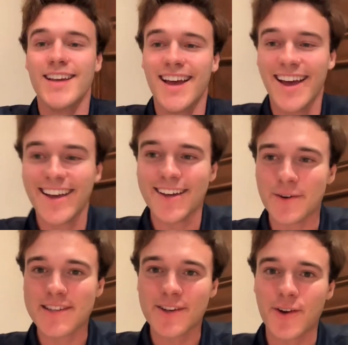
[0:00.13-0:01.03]
Hey,
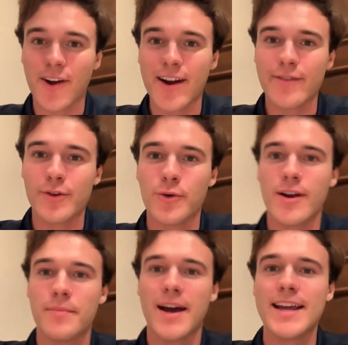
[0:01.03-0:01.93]
what's going on,
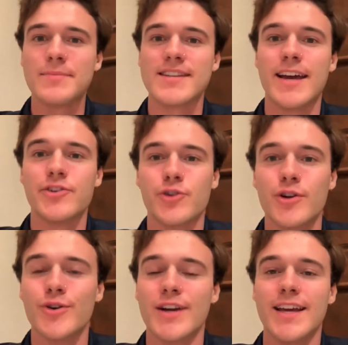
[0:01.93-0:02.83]
everyone? My name's
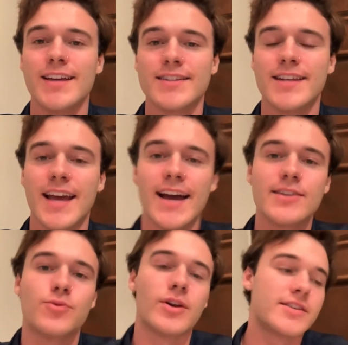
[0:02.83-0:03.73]
Andrew, and today I
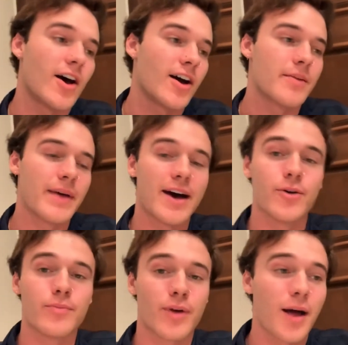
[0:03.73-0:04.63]
just want to talk
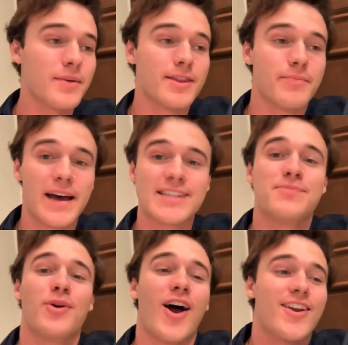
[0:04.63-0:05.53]
about probably the
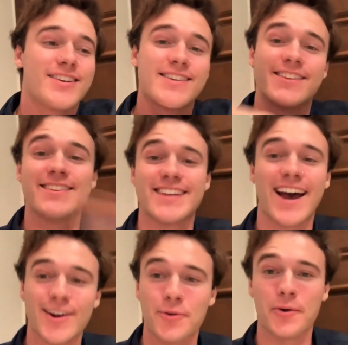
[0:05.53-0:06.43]
best product in the
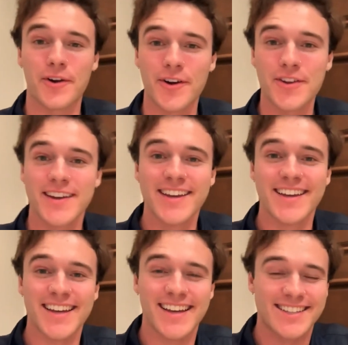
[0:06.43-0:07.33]
entire world.
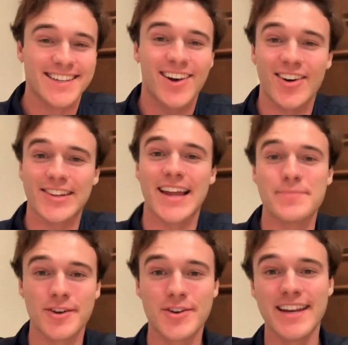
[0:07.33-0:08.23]
It's called
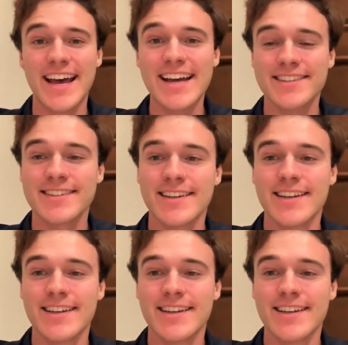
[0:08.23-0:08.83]
Leptoconnect.